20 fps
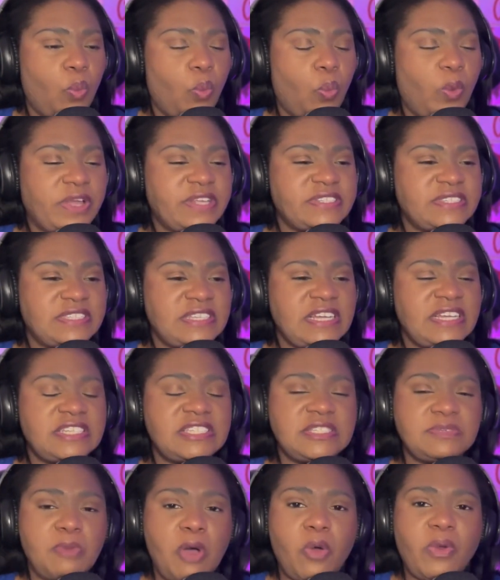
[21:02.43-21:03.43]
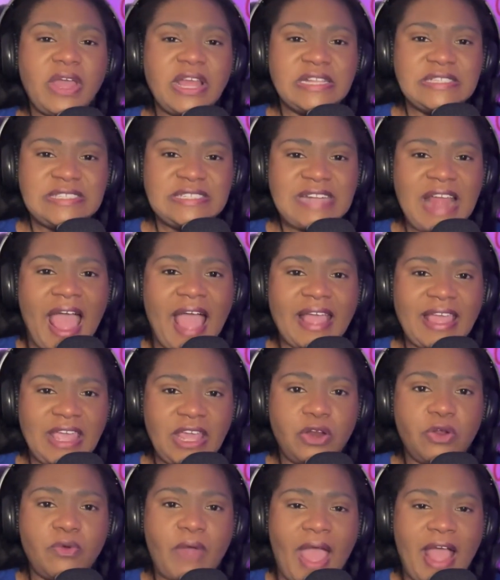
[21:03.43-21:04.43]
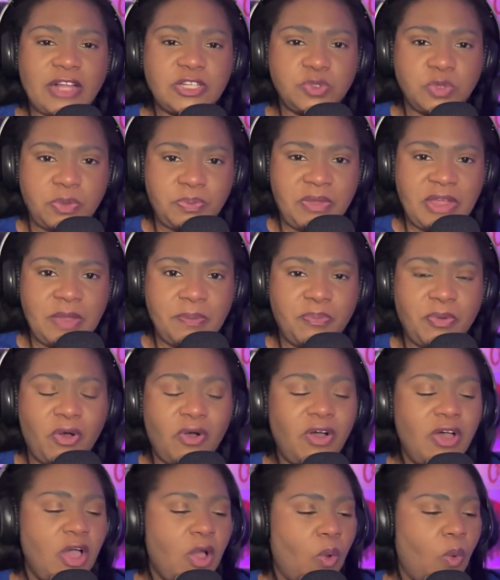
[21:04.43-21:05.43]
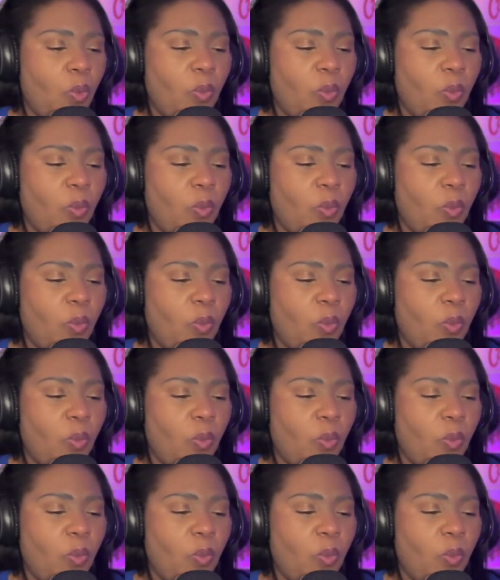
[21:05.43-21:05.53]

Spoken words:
We see Smoke and Stack interact with people.